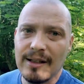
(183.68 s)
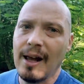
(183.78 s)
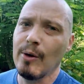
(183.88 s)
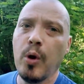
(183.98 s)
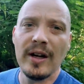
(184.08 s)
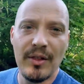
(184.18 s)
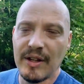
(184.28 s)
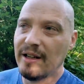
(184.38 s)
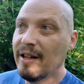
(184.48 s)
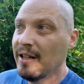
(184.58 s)
like one of
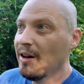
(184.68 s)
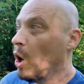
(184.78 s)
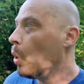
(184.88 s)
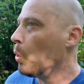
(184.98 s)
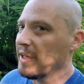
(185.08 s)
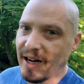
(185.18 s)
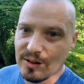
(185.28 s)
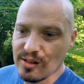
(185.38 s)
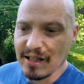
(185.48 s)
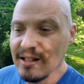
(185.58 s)
the
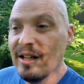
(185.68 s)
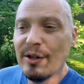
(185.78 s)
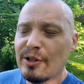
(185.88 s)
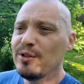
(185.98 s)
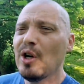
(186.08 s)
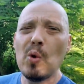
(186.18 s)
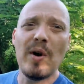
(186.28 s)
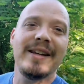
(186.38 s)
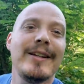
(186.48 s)
holdouts. Like, there's no way